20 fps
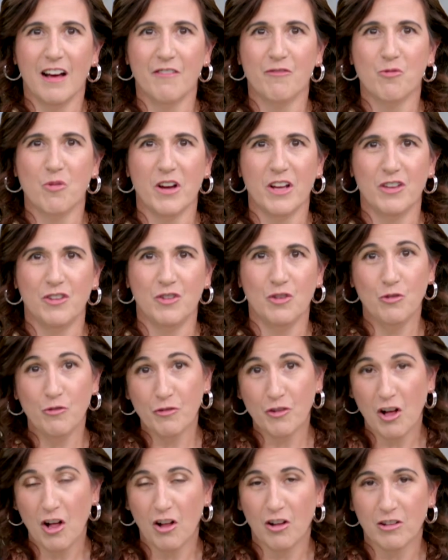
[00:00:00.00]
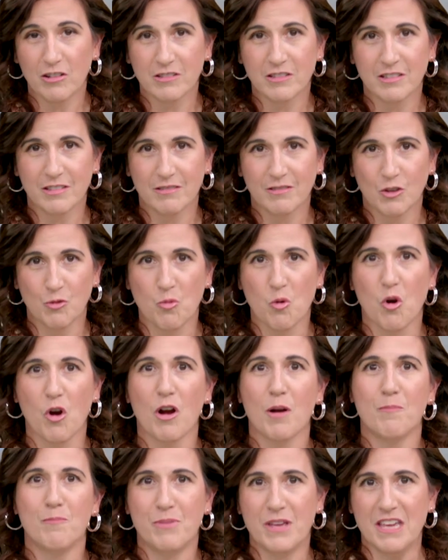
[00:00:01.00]
what you've called the war
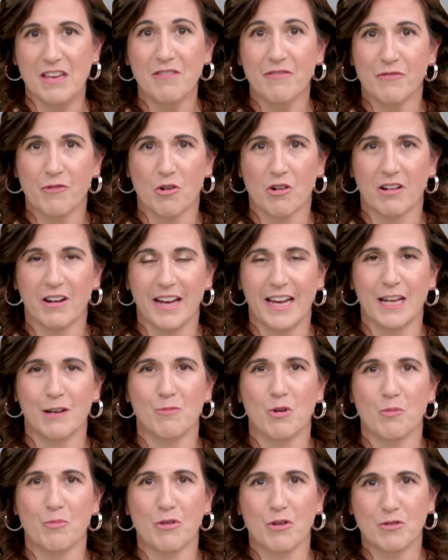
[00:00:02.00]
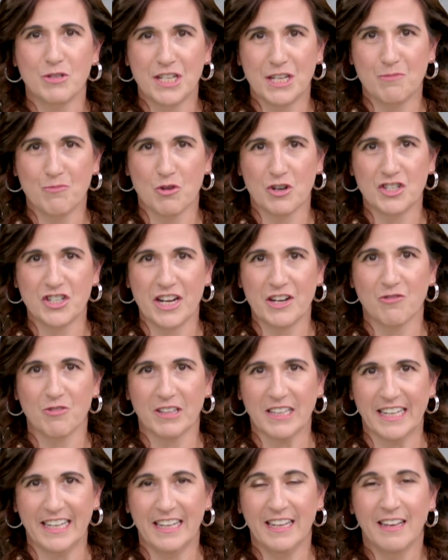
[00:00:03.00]
on beef, or animal protein more
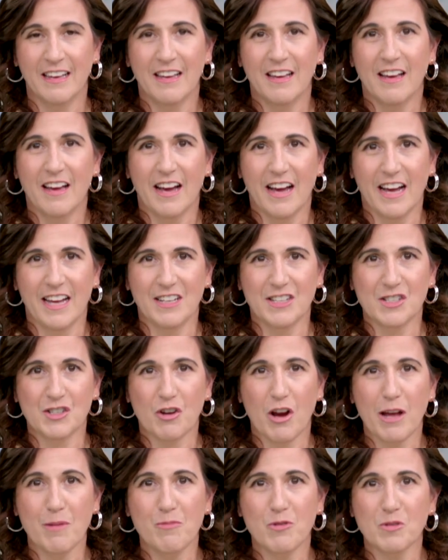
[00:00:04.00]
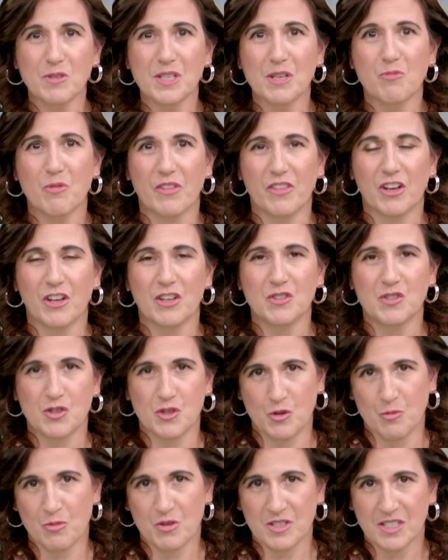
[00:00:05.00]
generally. I described mostly what the
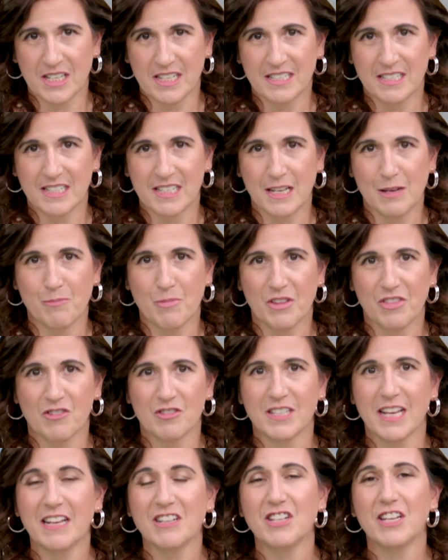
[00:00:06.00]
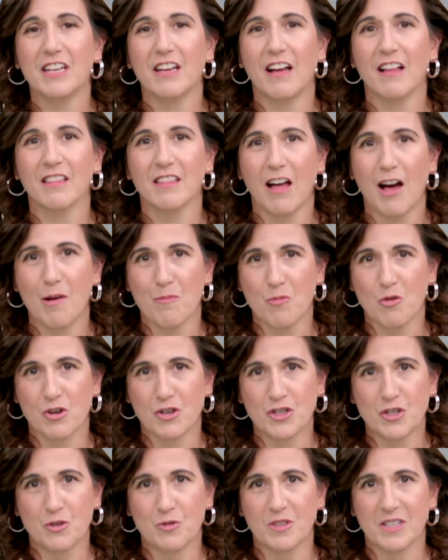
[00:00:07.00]
consumers can see, but there's actually a lot more
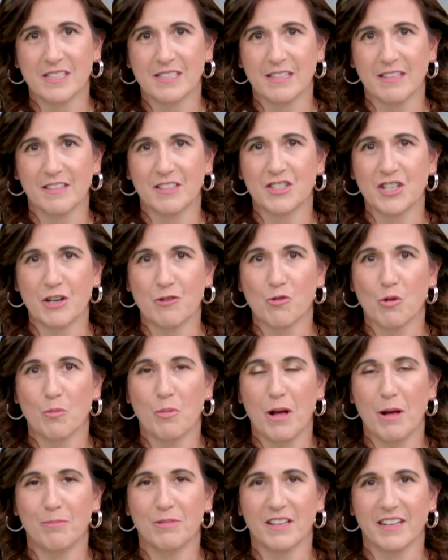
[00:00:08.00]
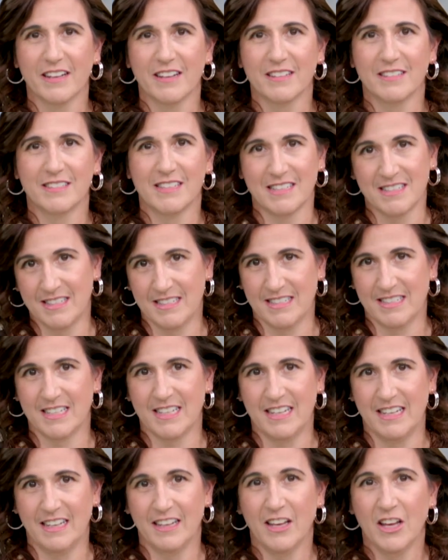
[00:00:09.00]
to this that the general public doesn't
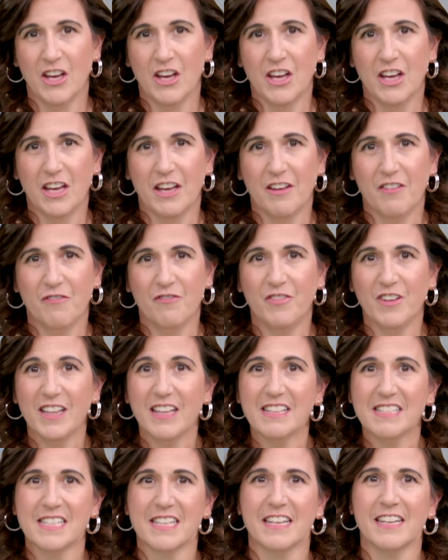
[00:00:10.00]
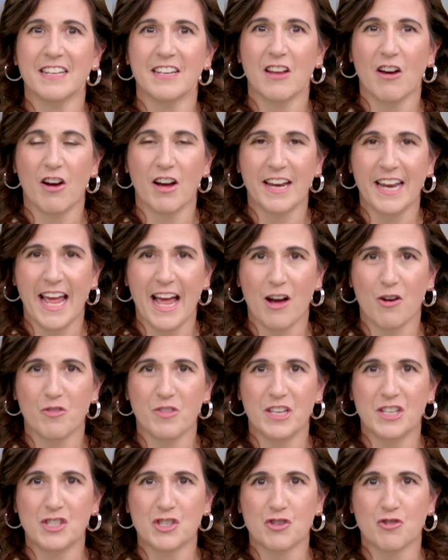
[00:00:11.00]
see. Fill us in on how
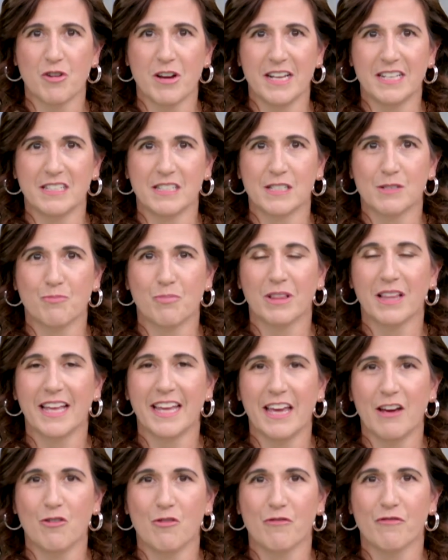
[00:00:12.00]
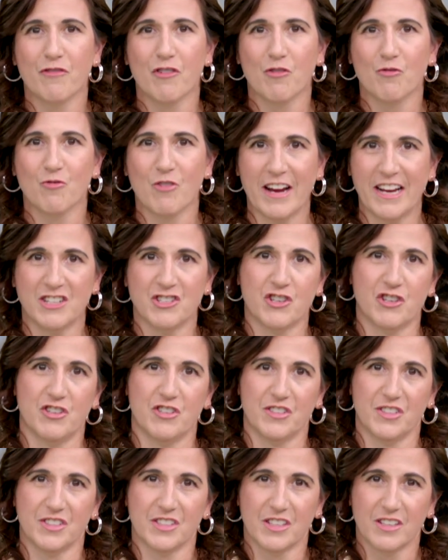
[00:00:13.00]
these trends play out for
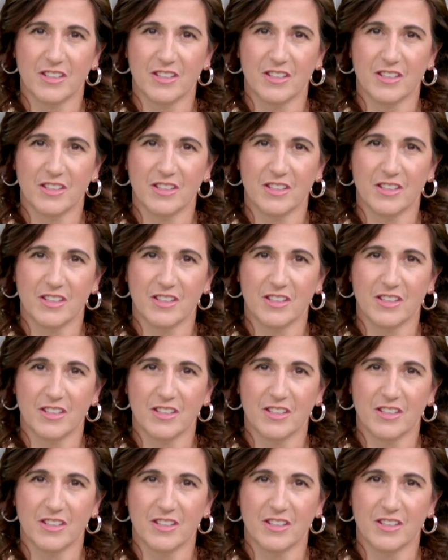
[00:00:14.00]
ranchers.